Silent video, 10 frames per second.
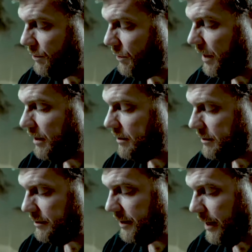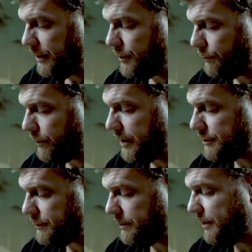"Well, now you can
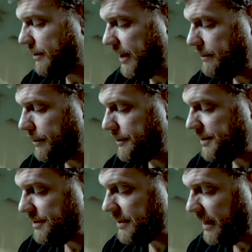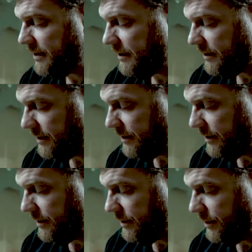rest from your labors," he said.
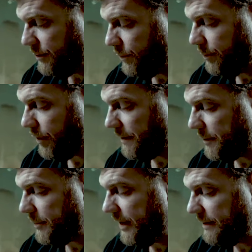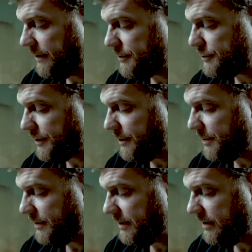"We brought the bed this trip."
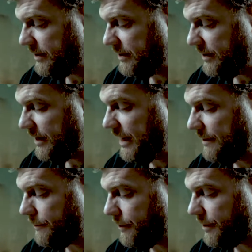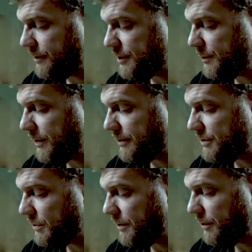He gave her a
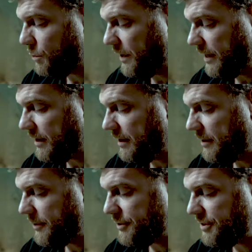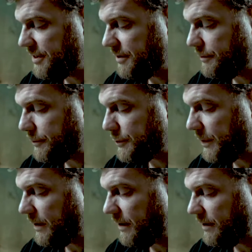conspiratorial wink, but she didn't
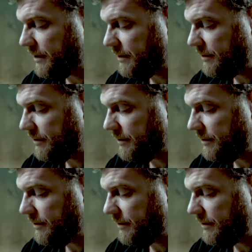respond.